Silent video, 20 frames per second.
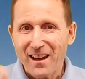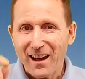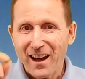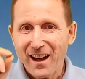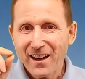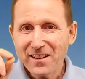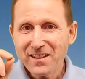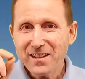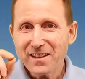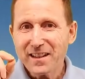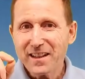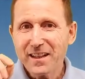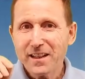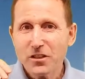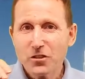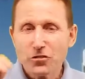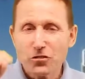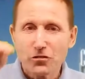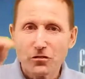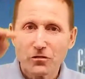Under
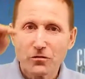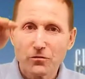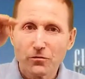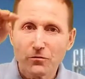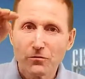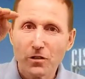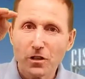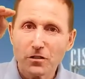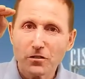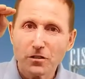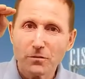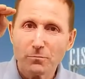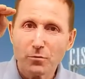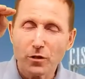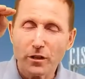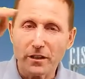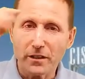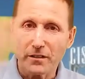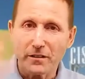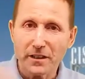each
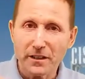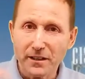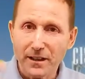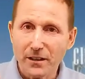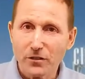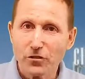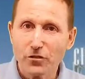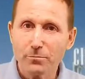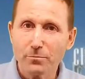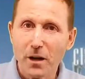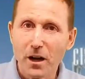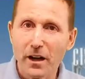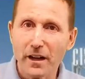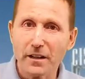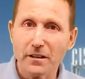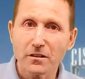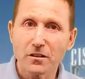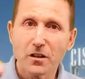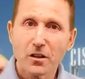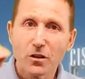vertebrae in our
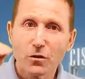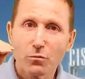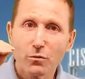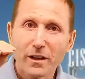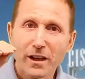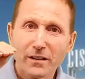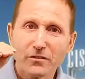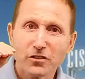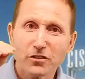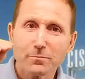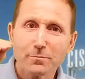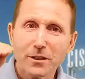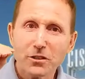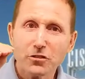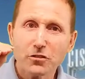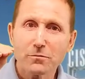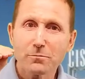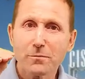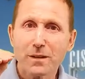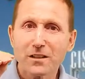spine, we have
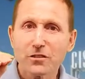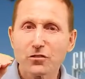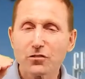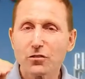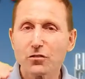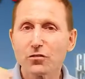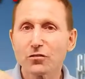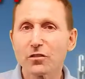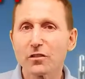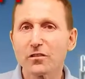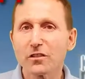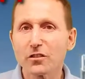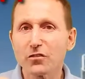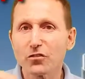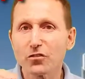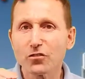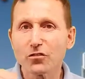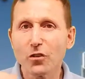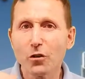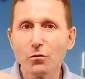special muscles that
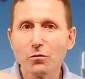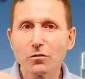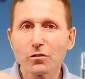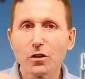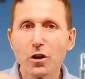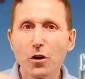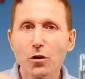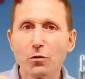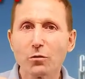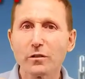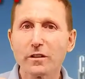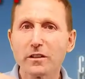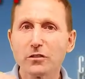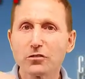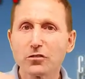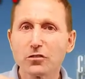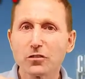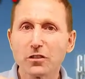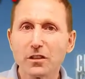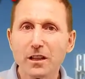sole goal is
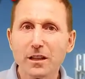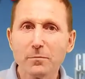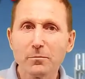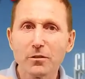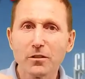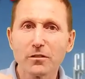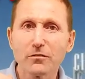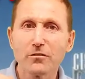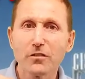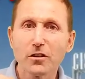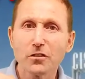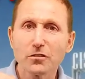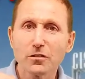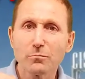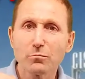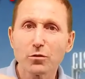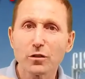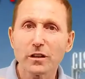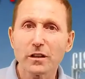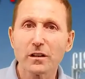to keep the
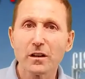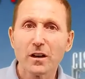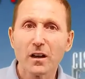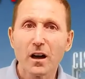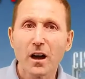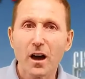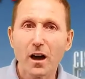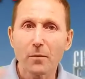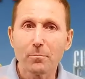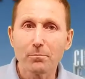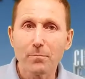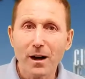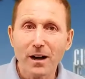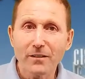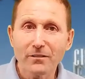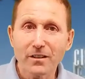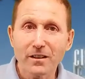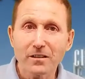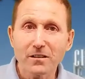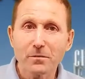vertebrae
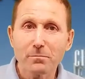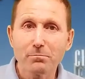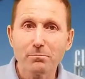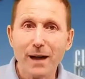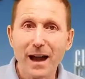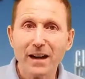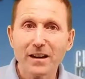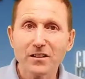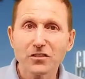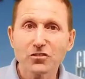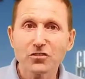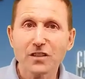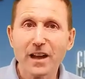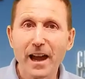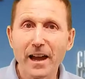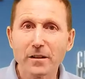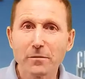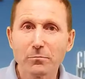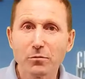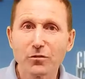above it balanced
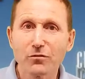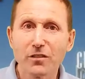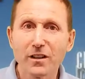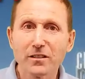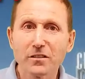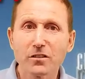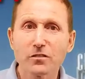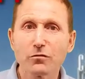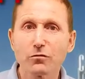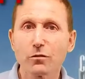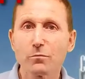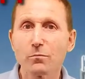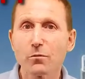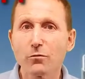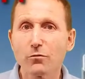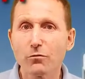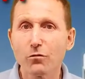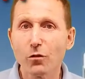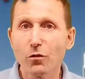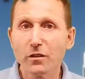and prevent it from
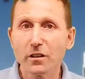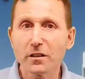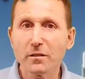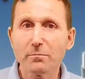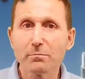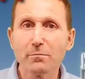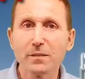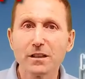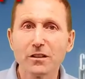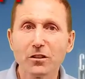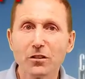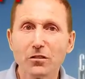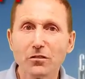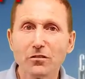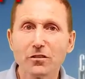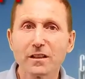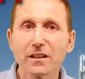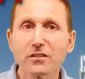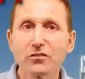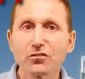falling beyond
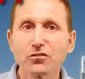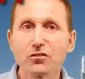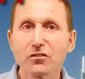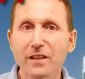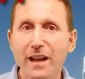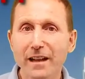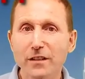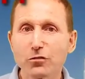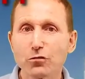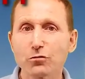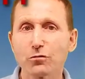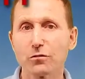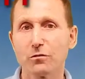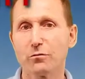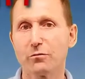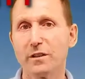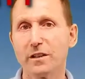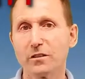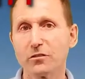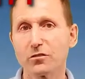its natural
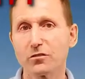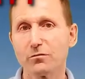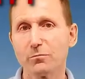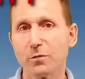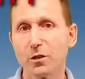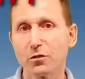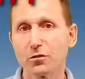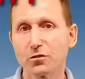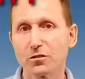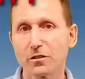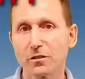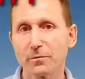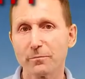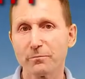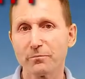range of motion.